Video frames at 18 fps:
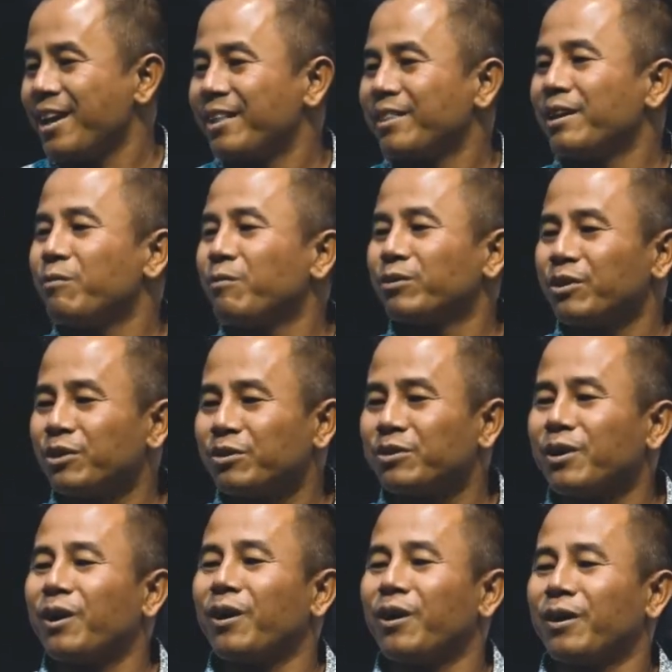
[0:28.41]
That was a
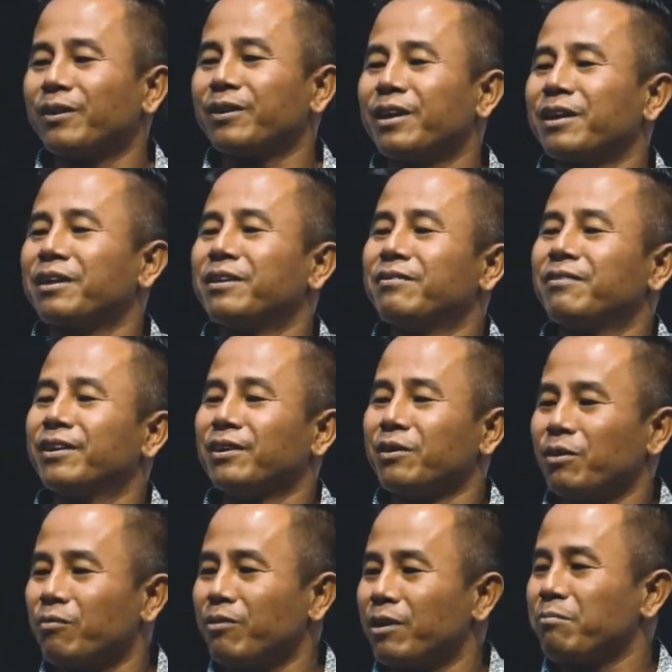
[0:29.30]
song that, you
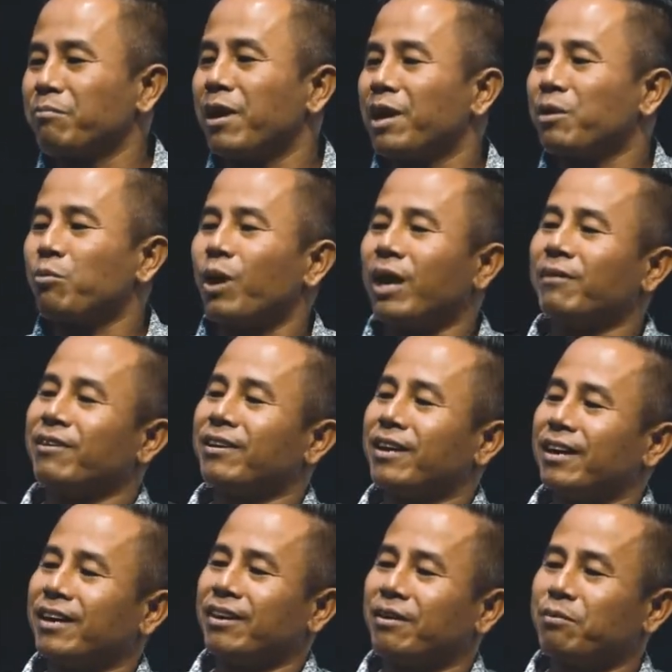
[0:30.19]
know, when my wife
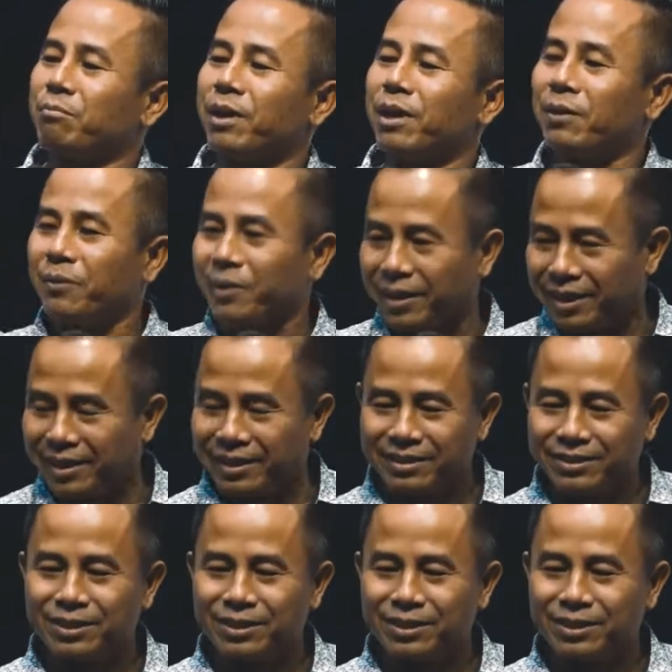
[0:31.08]
and I got married,